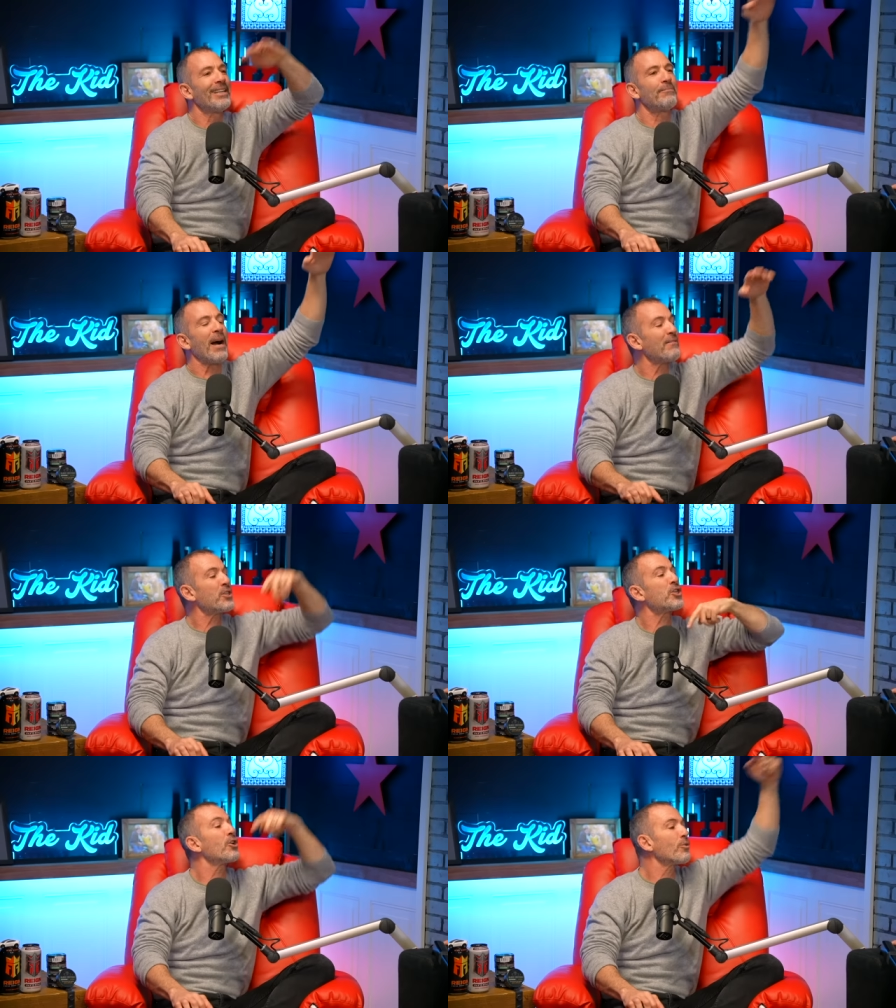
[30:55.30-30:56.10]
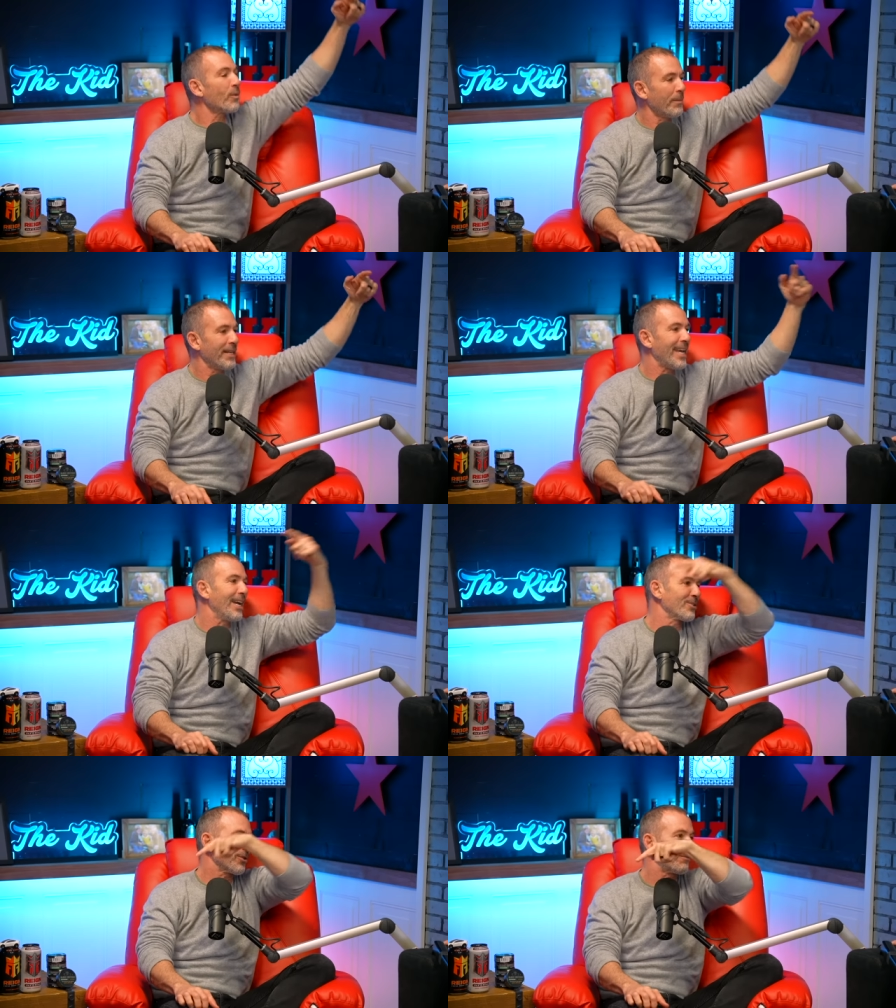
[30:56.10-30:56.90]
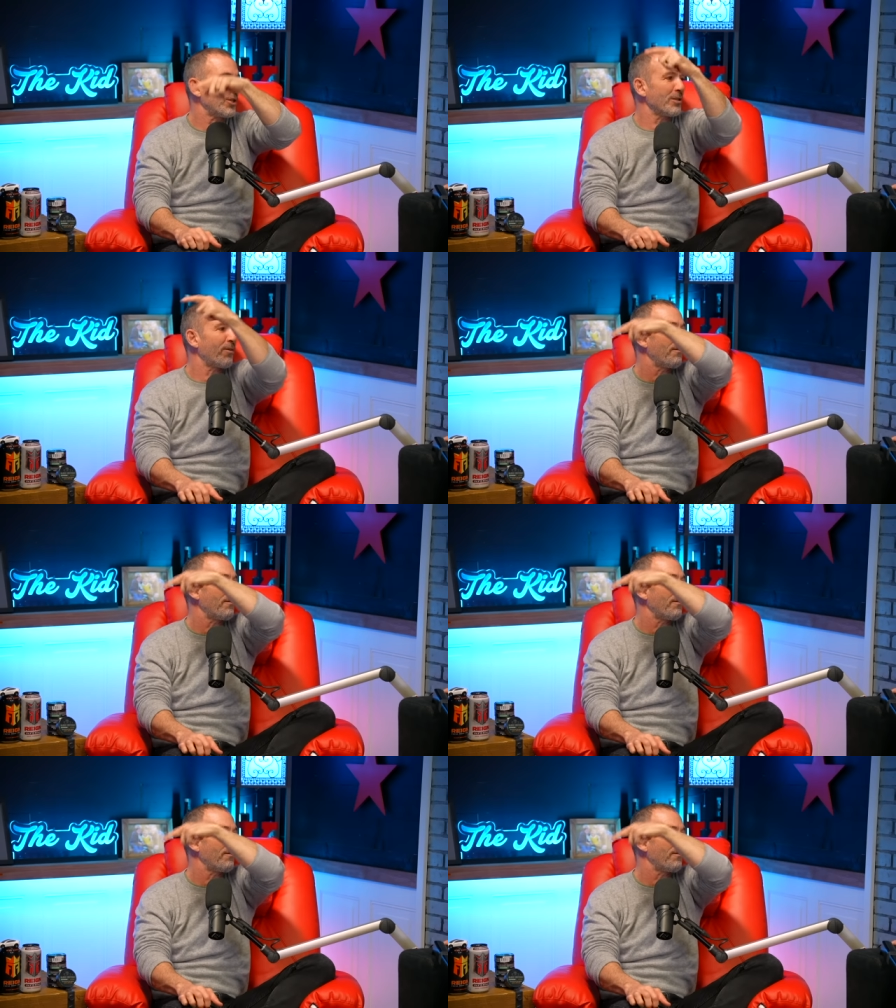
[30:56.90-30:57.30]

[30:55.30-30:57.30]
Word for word: My children would have been canceled just yeah.